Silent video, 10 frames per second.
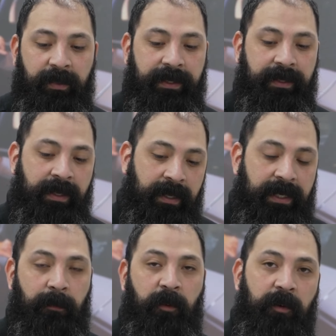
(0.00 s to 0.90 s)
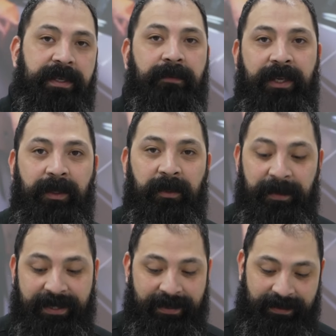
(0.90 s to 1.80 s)
but it will be available
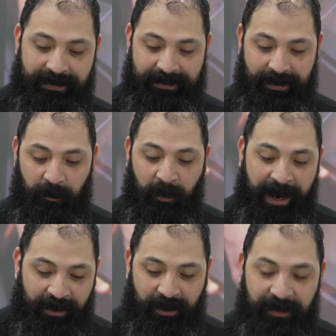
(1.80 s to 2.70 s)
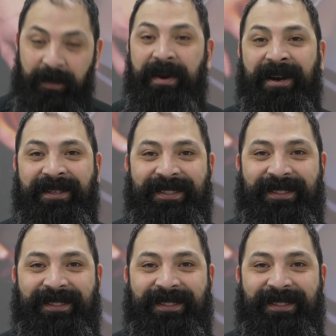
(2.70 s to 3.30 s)
because it's right on the box.